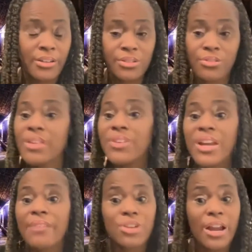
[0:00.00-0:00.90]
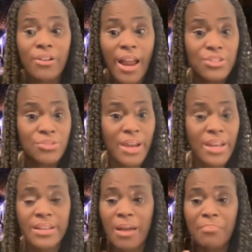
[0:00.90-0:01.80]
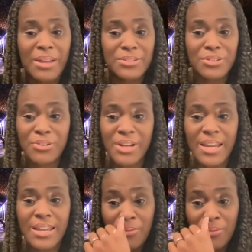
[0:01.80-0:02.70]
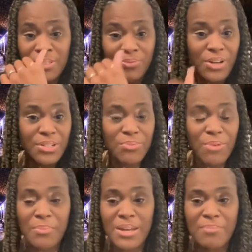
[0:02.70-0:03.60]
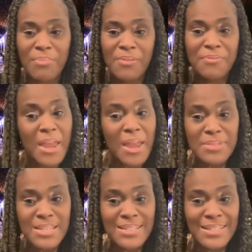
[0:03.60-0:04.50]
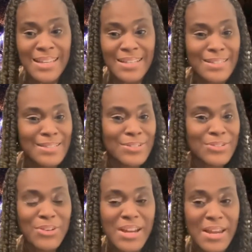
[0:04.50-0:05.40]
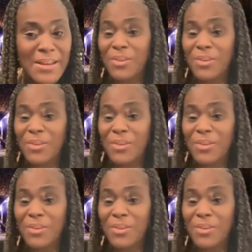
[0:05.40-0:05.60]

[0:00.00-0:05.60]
So even after I graduated, got my degree, was the first woman in my family to get the degree,